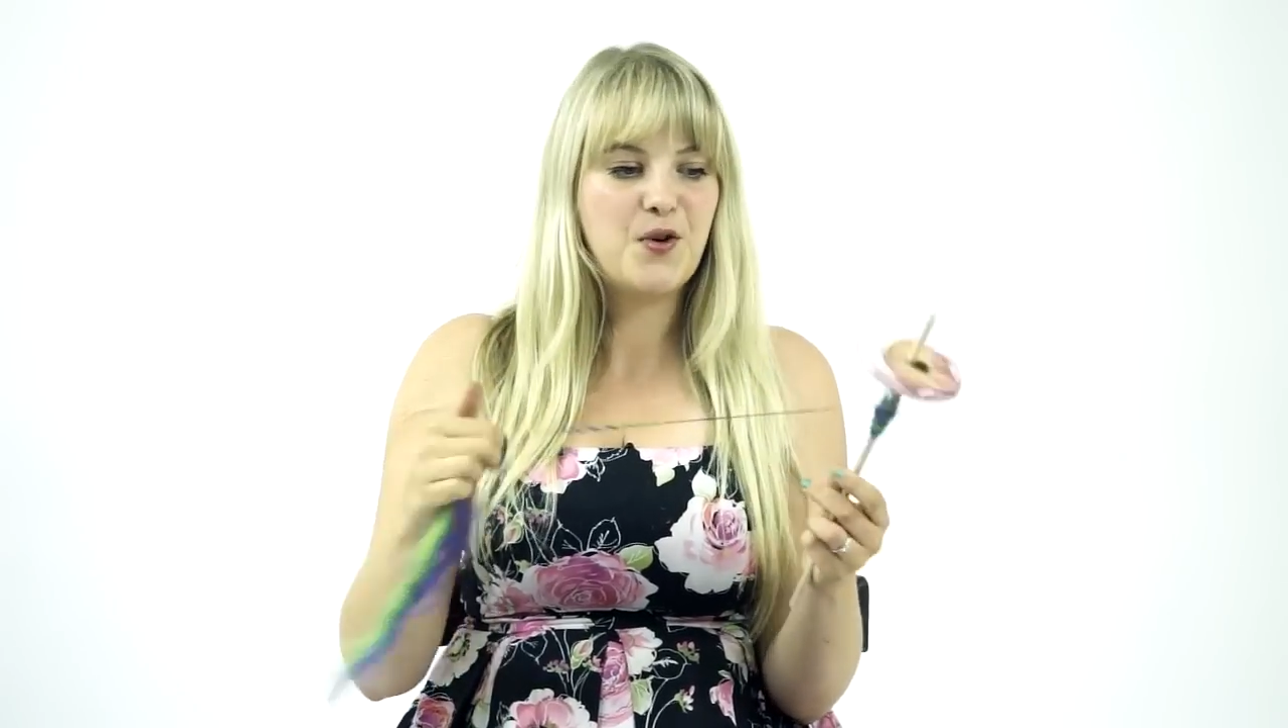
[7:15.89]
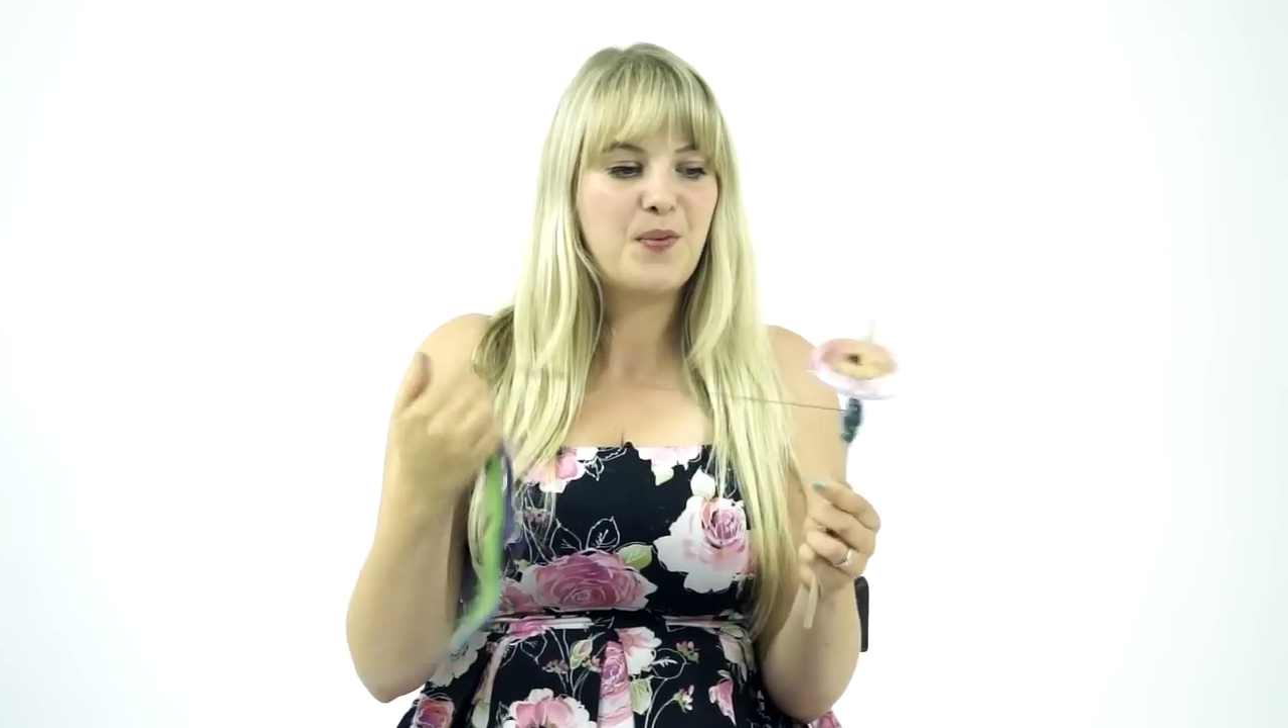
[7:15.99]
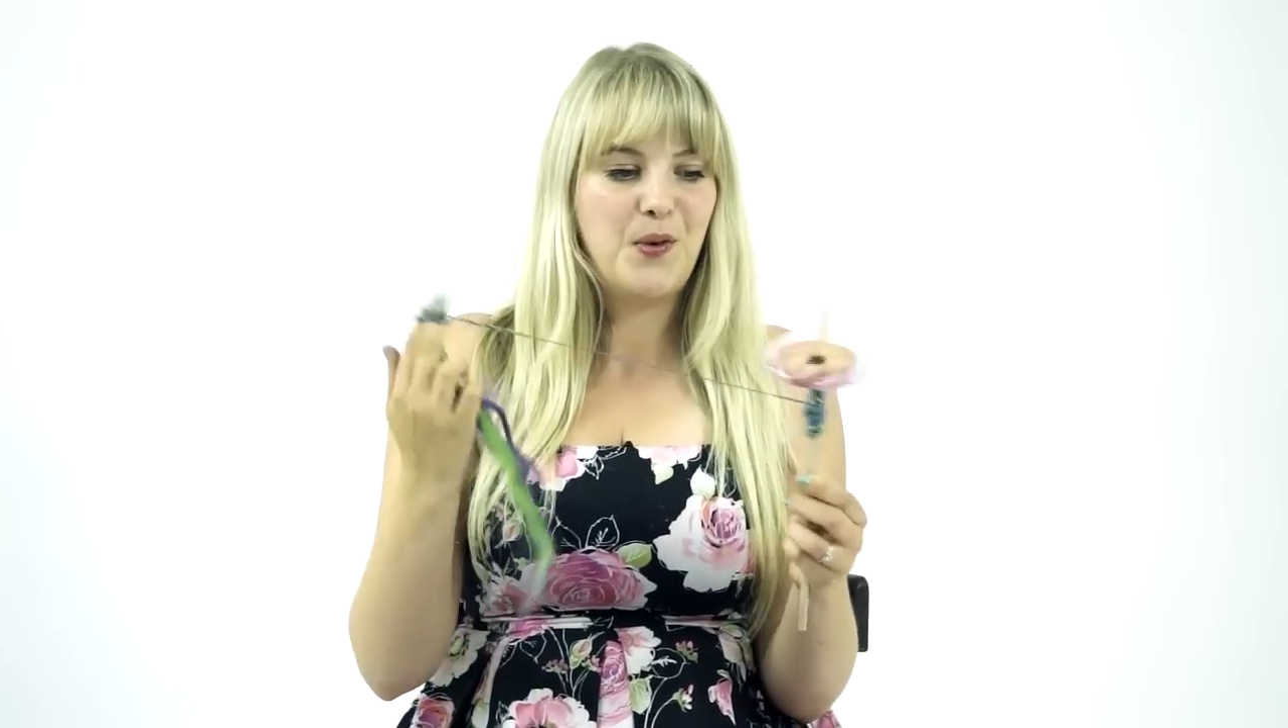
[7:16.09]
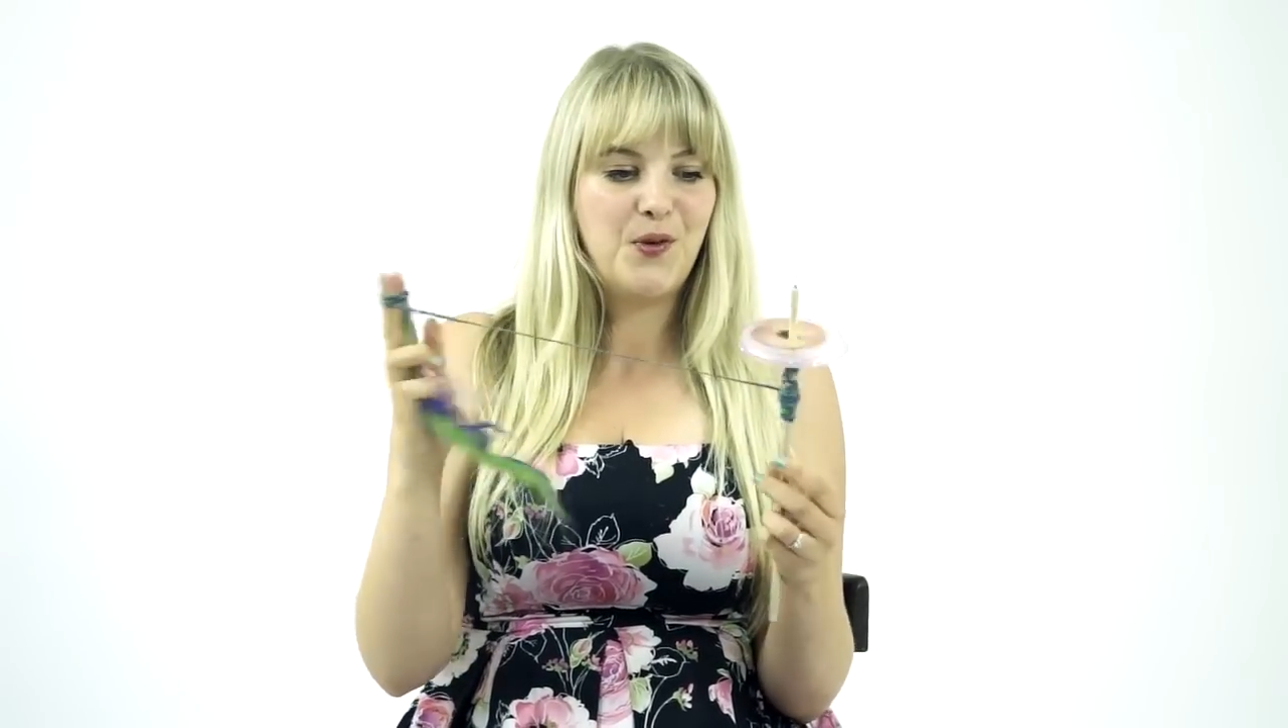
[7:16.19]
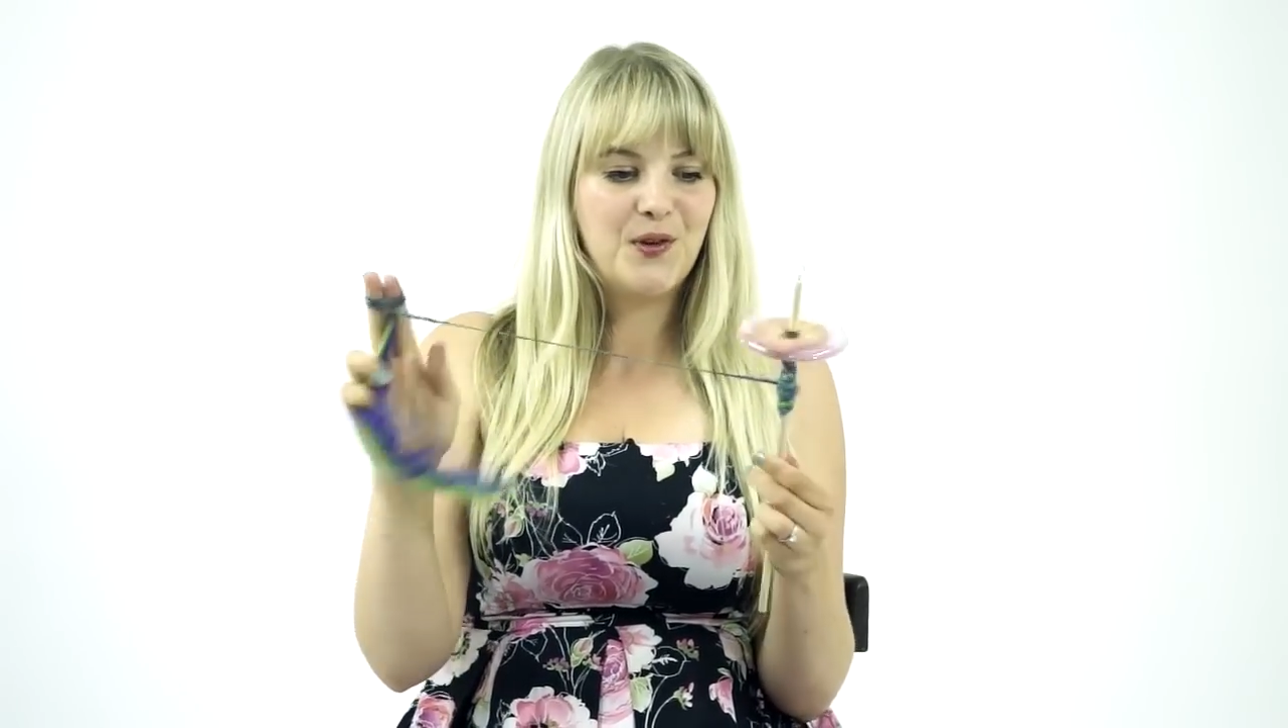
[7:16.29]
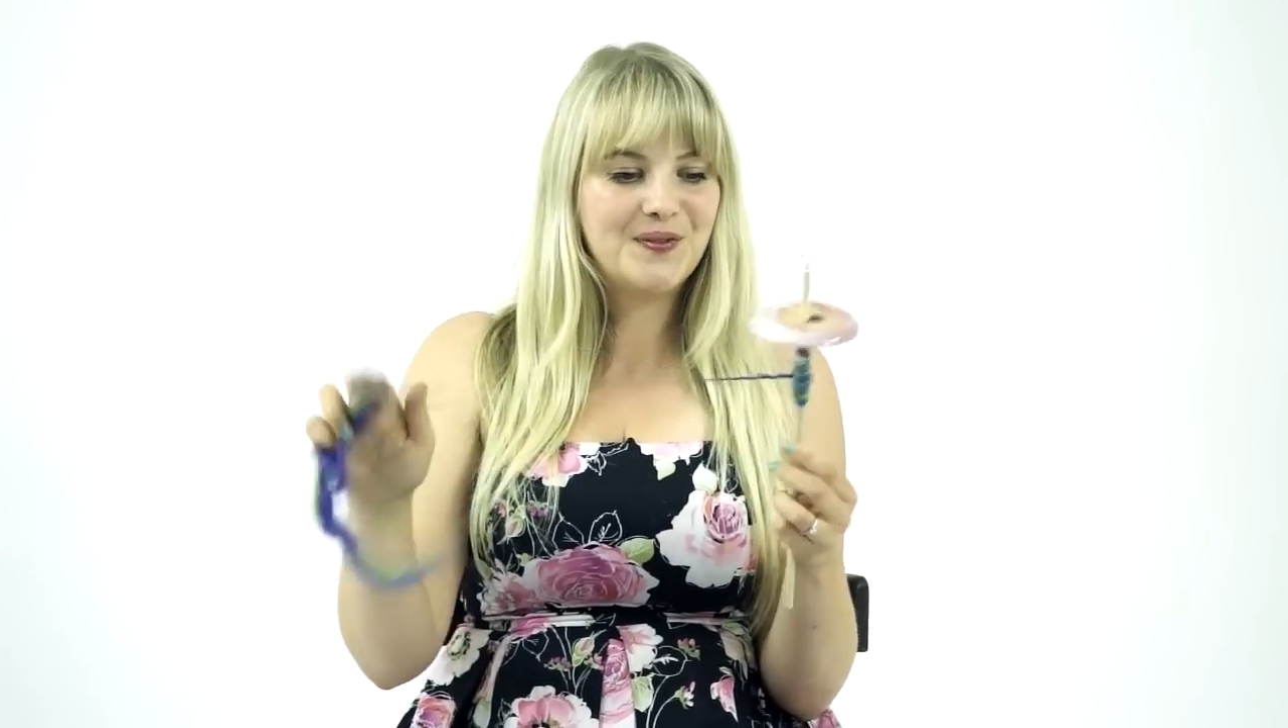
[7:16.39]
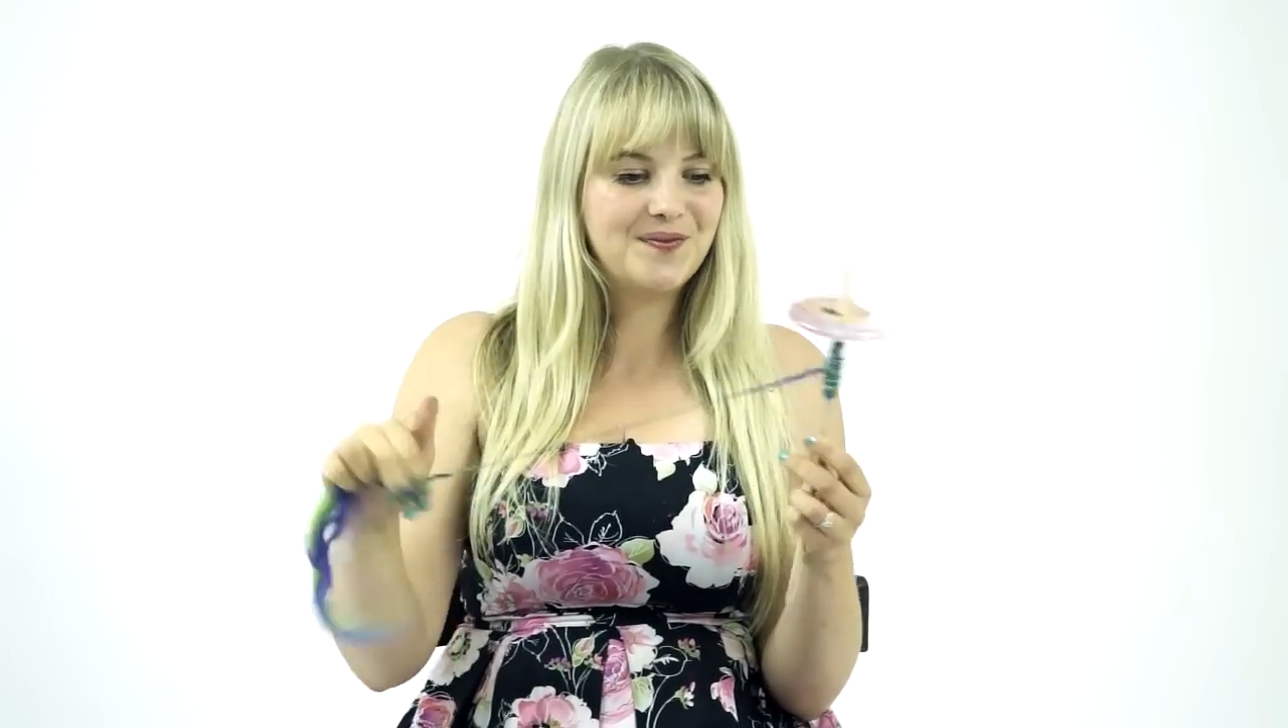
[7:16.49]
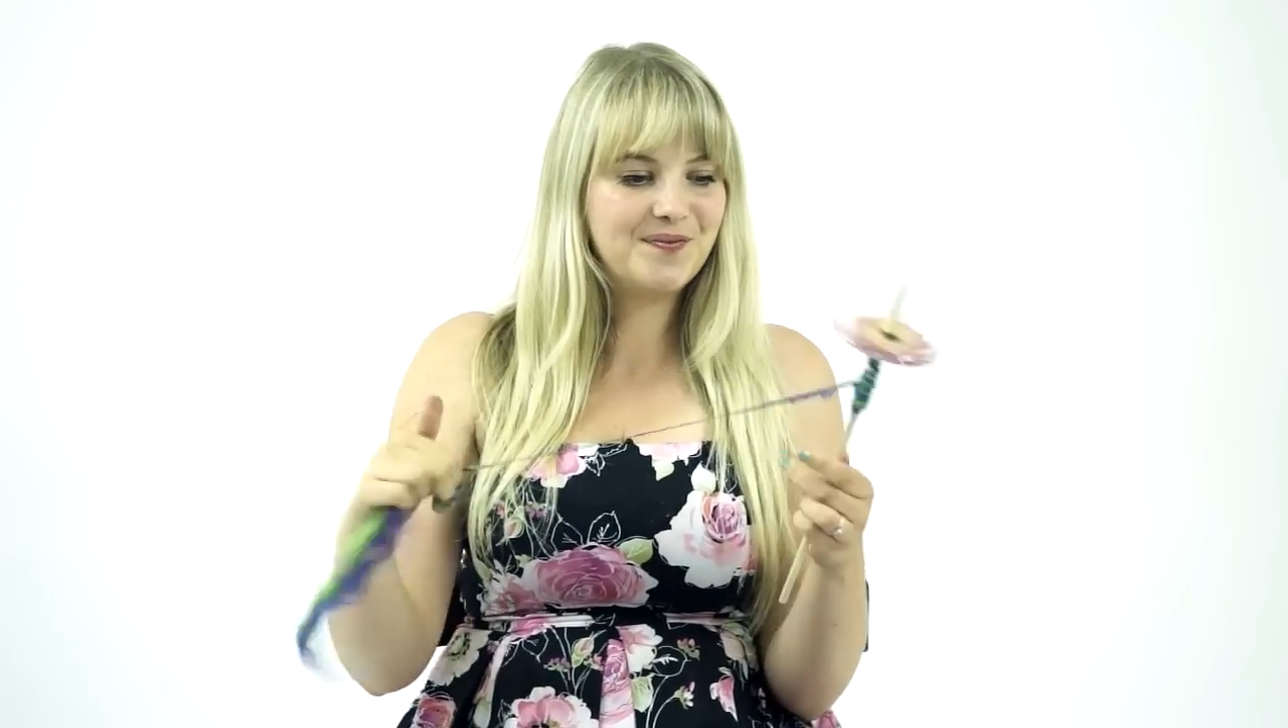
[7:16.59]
ball.